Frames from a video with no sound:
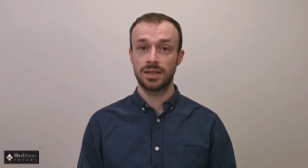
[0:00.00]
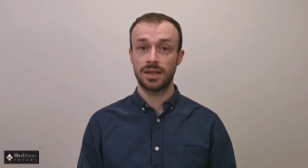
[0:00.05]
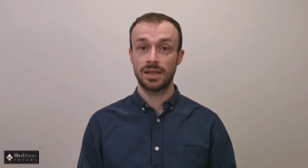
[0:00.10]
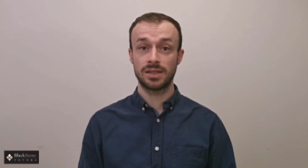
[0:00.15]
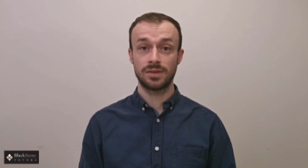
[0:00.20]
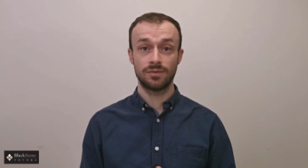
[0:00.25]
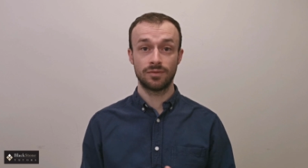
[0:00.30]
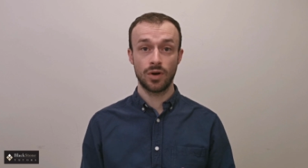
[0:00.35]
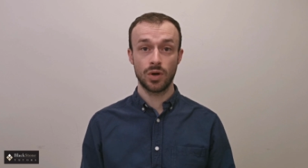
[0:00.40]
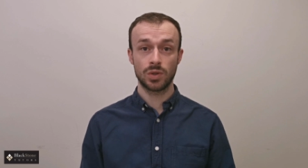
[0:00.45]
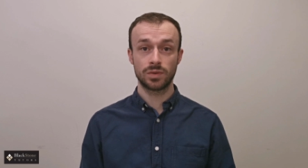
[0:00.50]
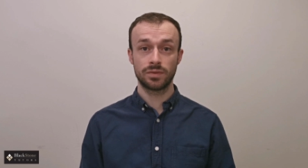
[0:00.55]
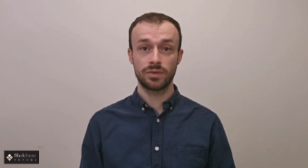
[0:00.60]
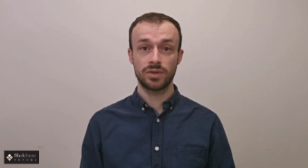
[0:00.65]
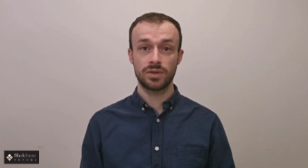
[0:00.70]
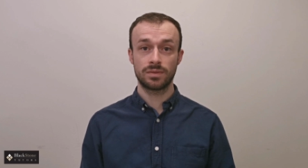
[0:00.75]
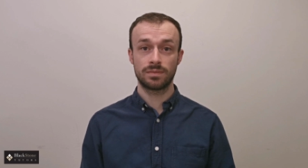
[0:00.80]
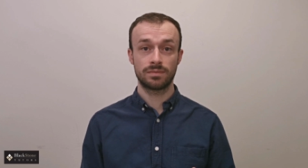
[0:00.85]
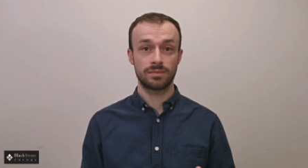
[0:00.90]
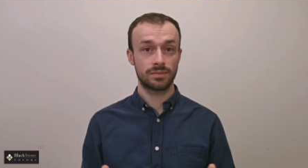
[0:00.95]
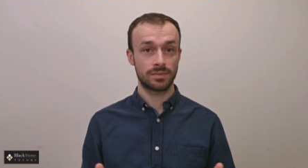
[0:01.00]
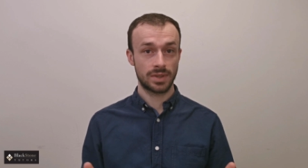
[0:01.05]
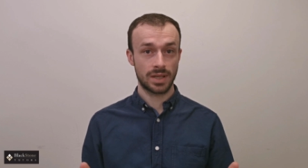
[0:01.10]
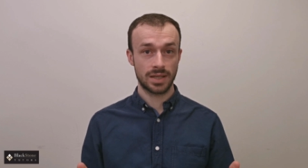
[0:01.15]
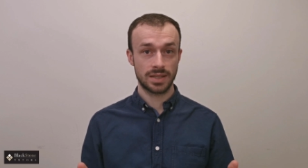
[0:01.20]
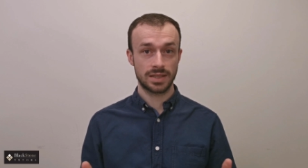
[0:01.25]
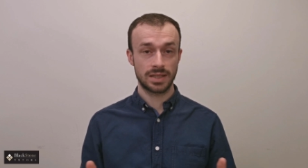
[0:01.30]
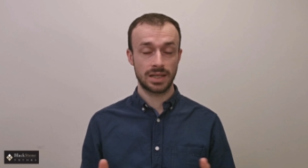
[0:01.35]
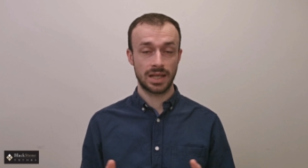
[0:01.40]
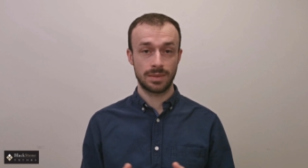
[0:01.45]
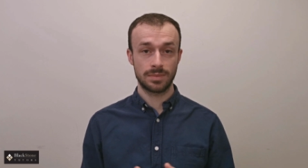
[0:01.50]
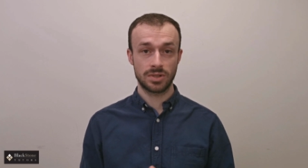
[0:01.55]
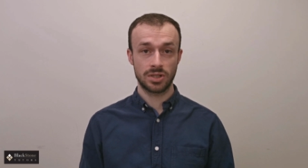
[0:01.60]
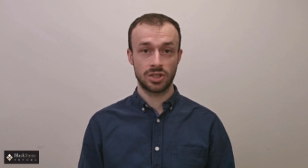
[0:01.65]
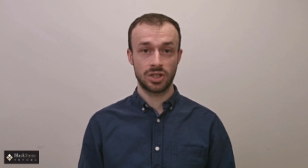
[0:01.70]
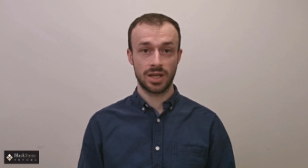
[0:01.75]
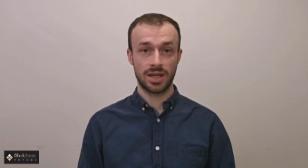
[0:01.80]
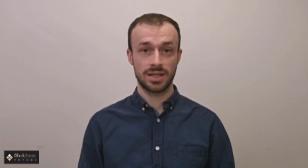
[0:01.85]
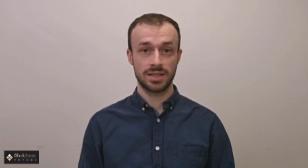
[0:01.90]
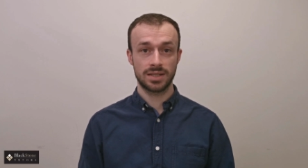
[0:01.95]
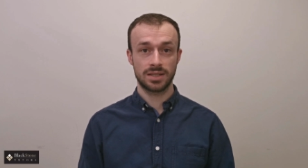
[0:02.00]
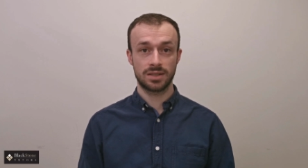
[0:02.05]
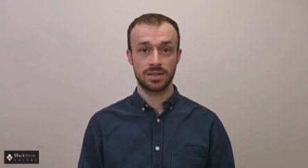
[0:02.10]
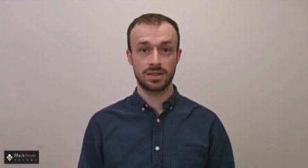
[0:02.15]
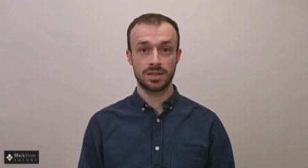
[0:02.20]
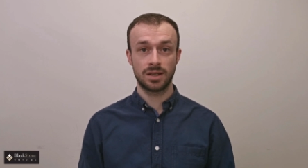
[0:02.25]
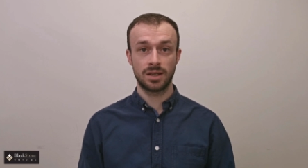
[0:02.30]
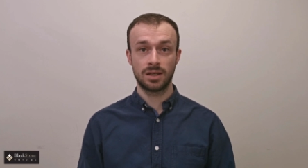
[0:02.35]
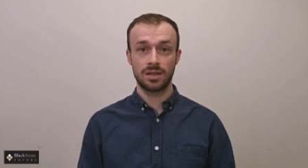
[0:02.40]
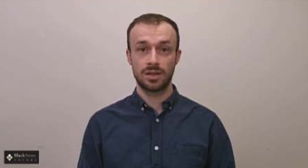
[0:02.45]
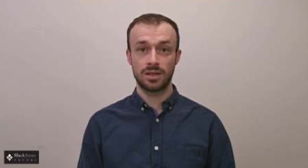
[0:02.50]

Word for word: and involves, as the name suggests,